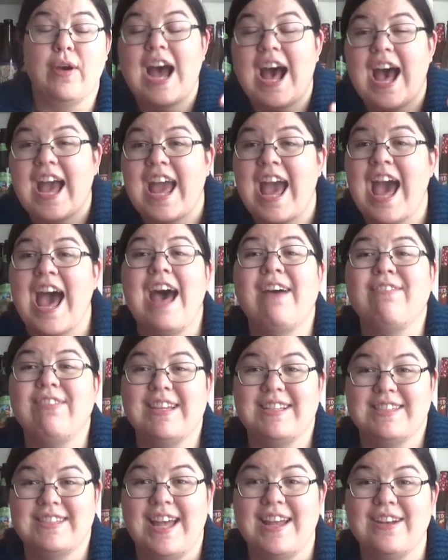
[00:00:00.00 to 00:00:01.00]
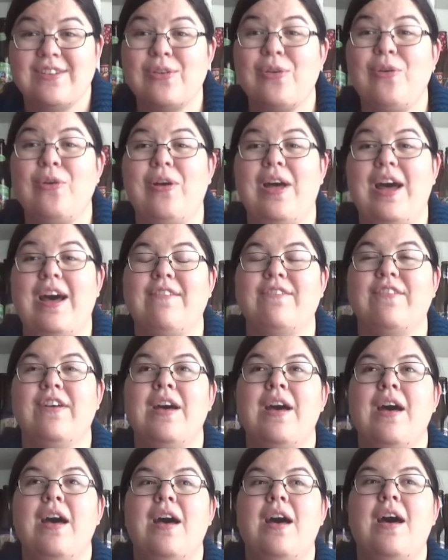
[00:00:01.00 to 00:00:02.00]
I have this end goal of
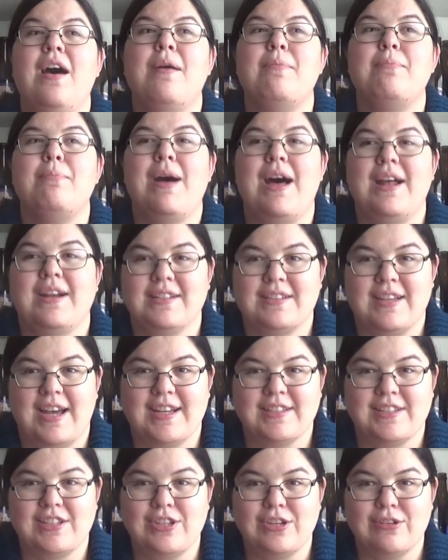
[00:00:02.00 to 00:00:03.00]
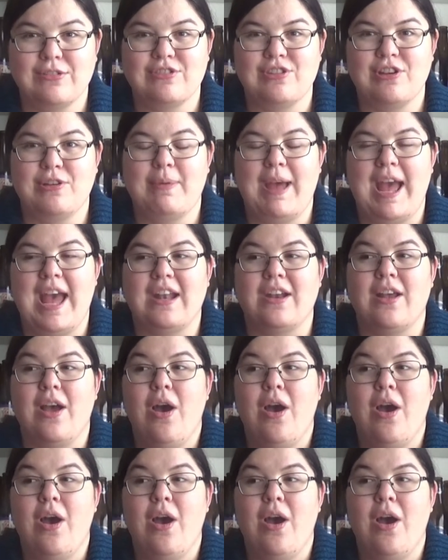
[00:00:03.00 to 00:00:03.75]
monetizing YouTube, and